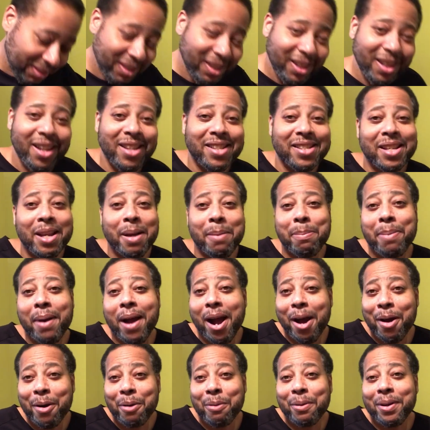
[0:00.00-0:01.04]
is that
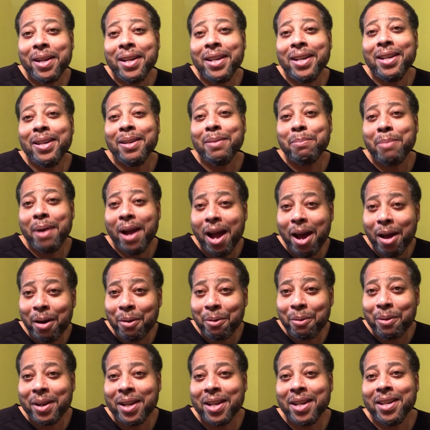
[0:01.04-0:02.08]
powdery,
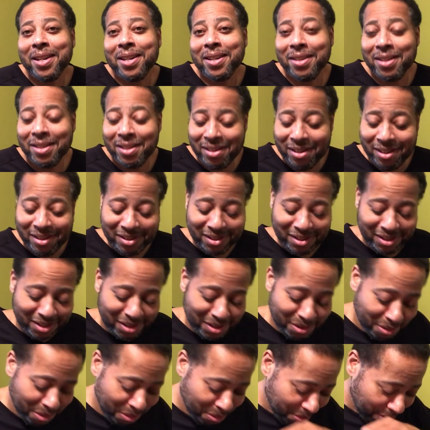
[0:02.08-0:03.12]
powdery goodness.
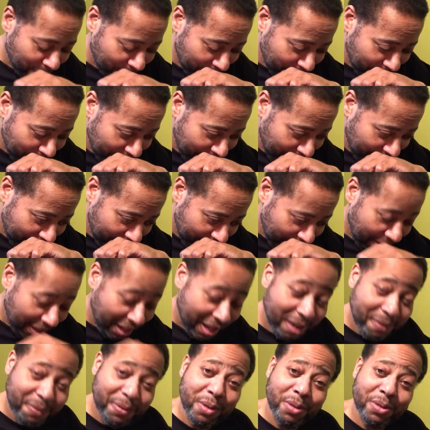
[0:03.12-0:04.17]
So
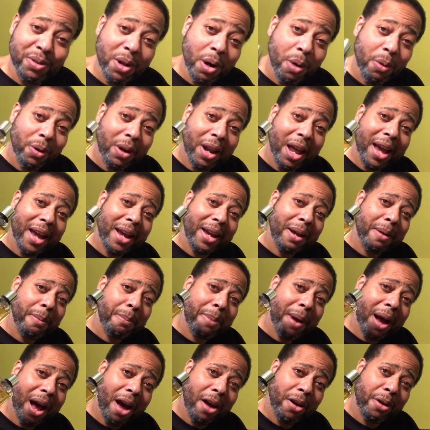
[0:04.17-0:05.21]
if you don't like
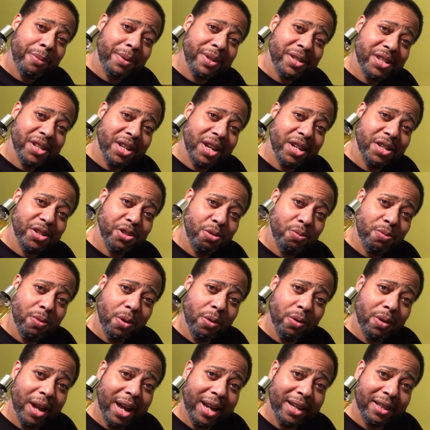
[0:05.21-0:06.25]
powdery scents, you
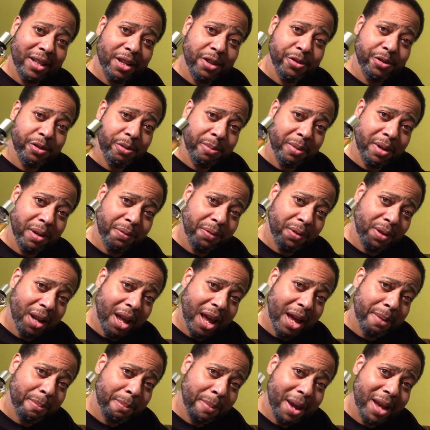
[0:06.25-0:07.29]
won't like this one. But if you
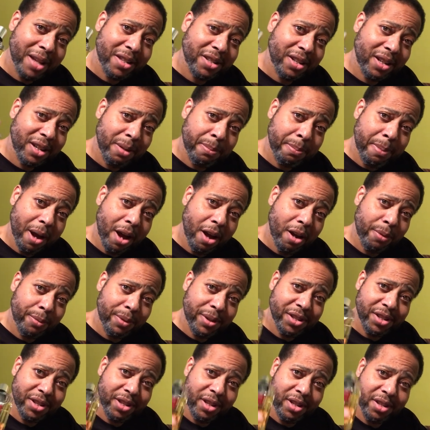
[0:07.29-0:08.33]
like masculine powdery
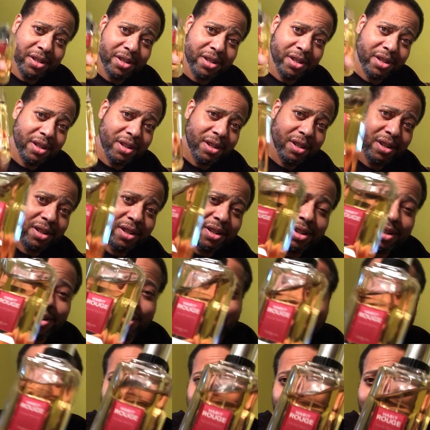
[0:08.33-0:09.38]
scents,
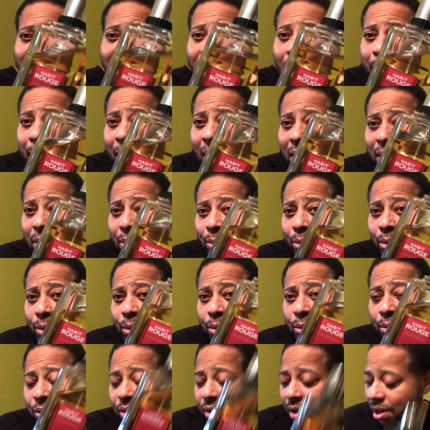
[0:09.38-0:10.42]
Habit Rouge
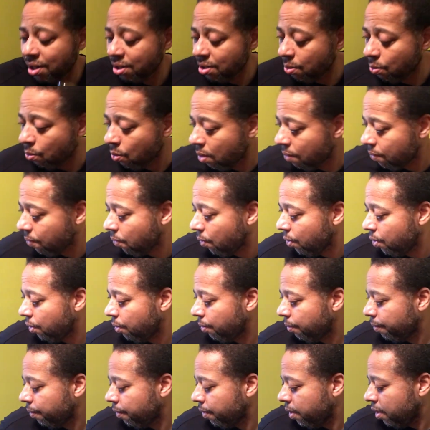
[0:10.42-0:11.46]
is the one for you.
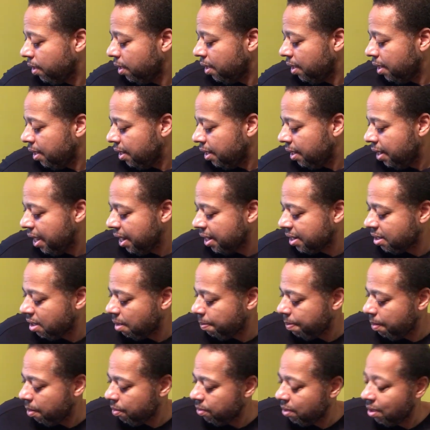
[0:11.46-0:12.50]
Next
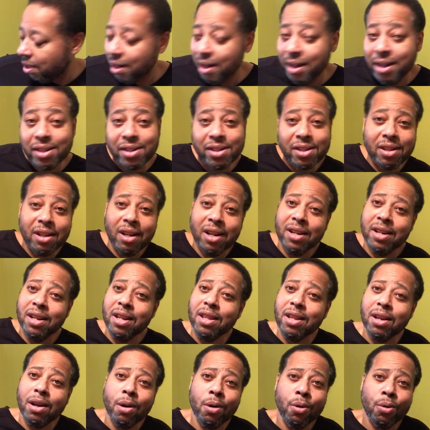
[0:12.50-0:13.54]
up on the list,
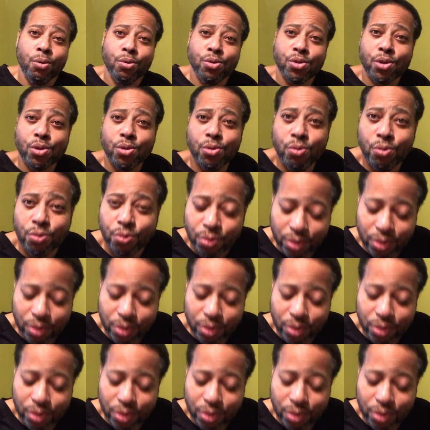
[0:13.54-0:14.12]
another old school,